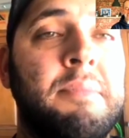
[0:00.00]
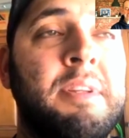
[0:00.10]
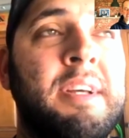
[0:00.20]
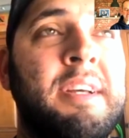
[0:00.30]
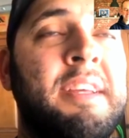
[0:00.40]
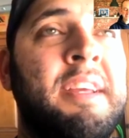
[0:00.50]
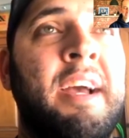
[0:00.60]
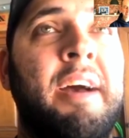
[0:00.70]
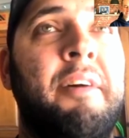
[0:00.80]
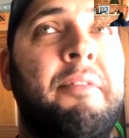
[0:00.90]

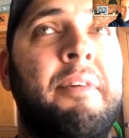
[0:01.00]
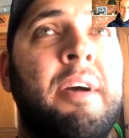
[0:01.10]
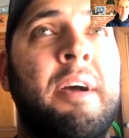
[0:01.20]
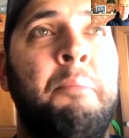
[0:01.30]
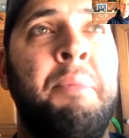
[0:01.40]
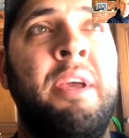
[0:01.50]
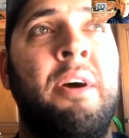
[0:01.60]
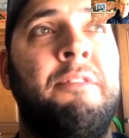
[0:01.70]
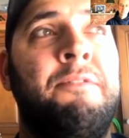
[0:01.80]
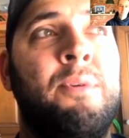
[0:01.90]
Yeah, me
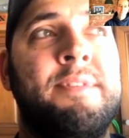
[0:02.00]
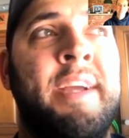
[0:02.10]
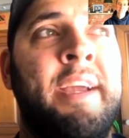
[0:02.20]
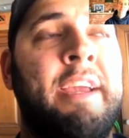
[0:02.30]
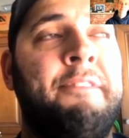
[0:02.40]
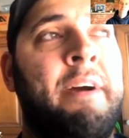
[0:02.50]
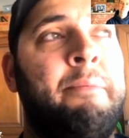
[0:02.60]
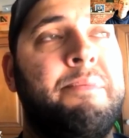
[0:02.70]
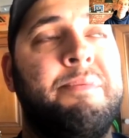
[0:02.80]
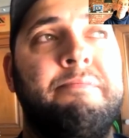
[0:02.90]
on the full tank, if
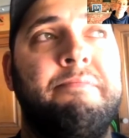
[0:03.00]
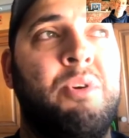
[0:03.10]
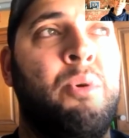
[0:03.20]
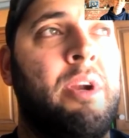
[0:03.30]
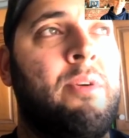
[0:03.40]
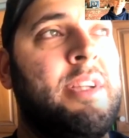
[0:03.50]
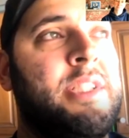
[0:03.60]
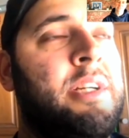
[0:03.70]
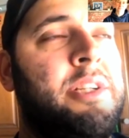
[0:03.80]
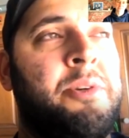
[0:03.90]
I'm going cross
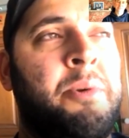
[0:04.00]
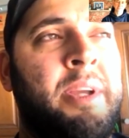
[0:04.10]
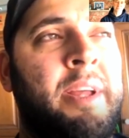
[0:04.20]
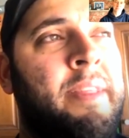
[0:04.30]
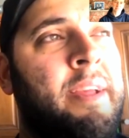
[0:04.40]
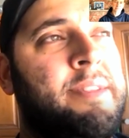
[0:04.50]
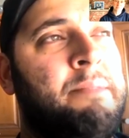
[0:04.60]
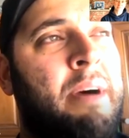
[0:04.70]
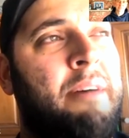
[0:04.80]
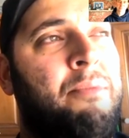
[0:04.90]
country, I think it's
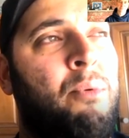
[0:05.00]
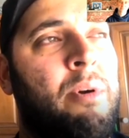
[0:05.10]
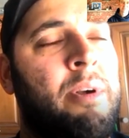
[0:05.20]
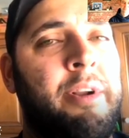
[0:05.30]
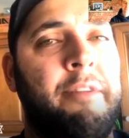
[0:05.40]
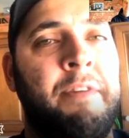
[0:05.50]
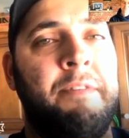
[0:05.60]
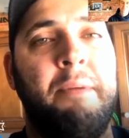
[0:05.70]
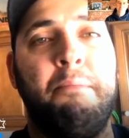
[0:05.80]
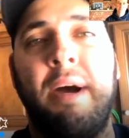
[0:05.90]
about
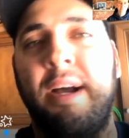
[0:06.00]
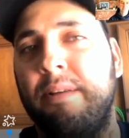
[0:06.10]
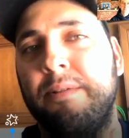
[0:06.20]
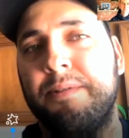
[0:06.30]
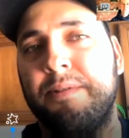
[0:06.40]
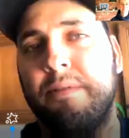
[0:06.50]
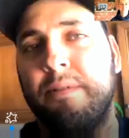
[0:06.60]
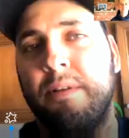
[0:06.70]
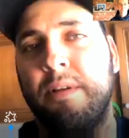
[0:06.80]
450 miles.